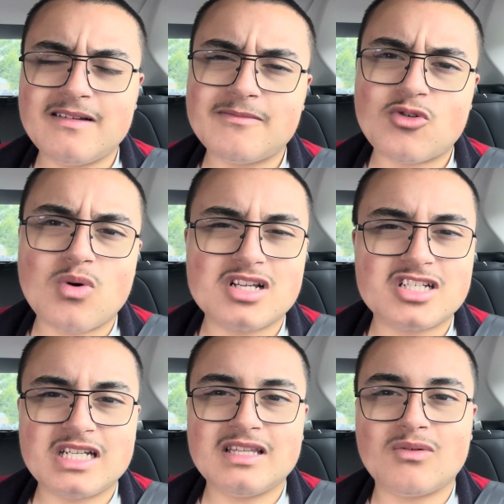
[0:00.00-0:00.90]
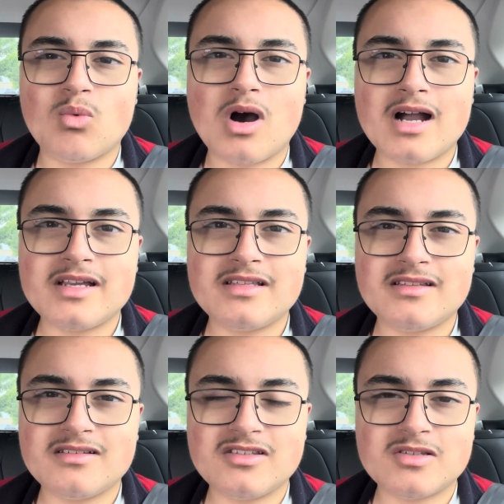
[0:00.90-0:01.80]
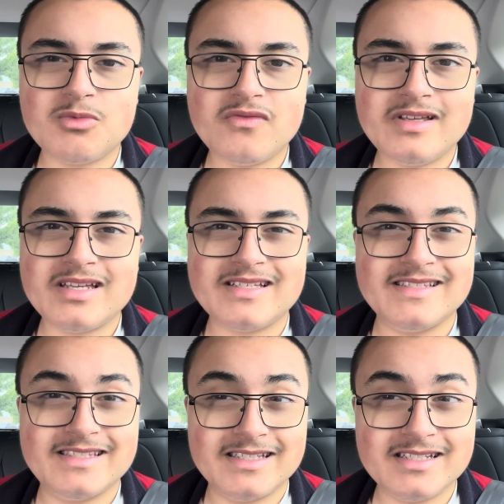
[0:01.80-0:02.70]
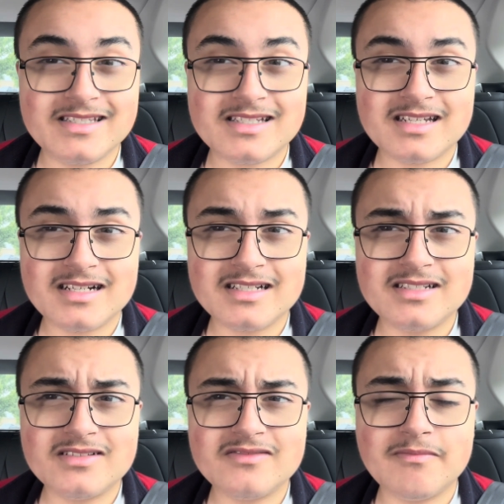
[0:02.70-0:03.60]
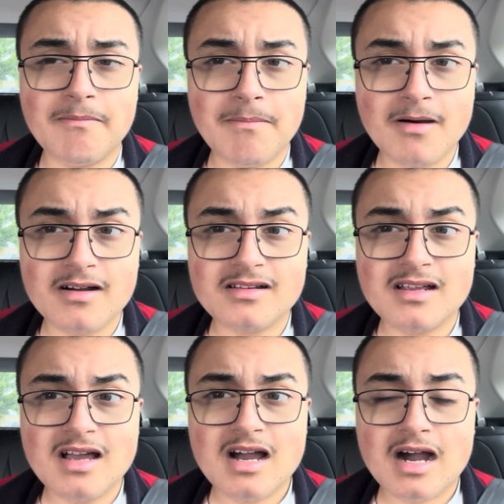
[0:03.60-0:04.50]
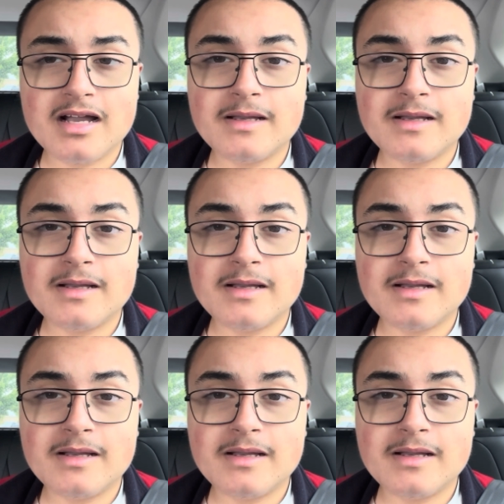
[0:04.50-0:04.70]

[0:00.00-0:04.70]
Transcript: questioning, like, why does this movie exist, kind of? But I am